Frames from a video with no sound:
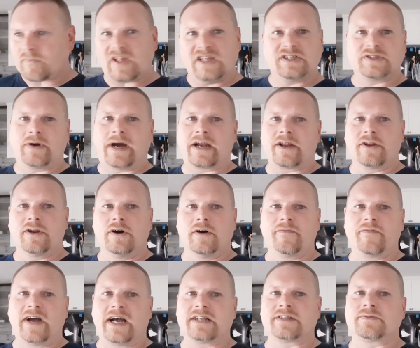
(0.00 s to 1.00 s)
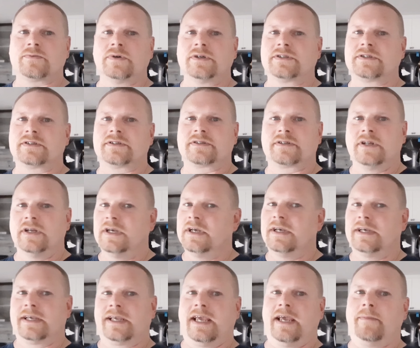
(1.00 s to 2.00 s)
so I don't know if that's what's
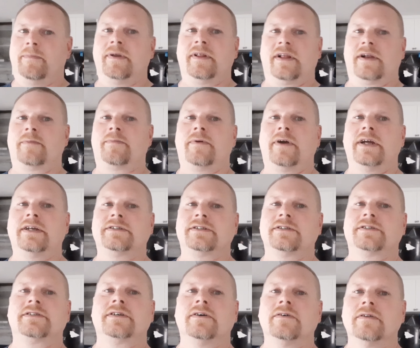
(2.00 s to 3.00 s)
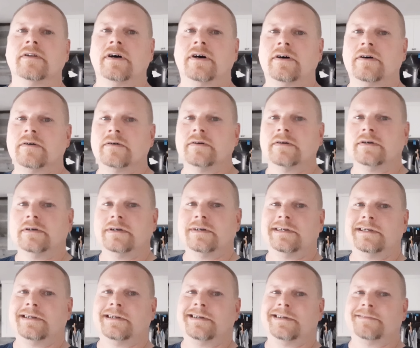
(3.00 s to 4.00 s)
keeping their prices so low.
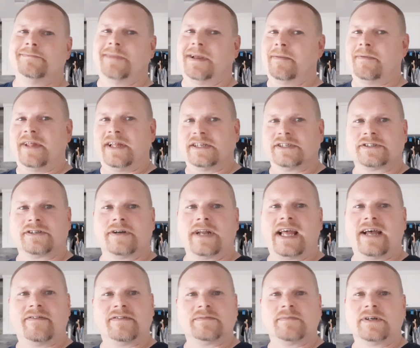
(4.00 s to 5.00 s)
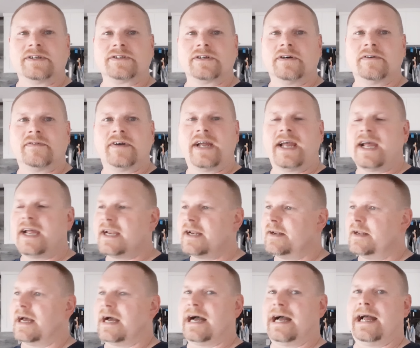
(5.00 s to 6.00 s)
Maybe they just don't have as much
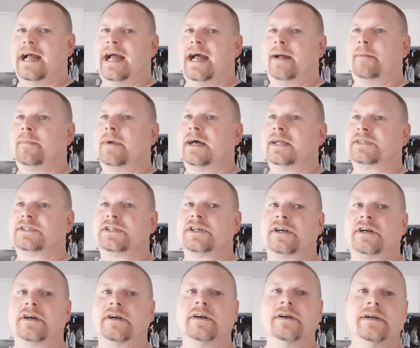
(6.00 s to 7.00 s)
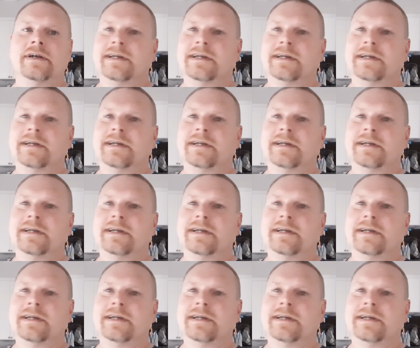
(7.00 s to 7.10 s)
overhead. I'm not sure.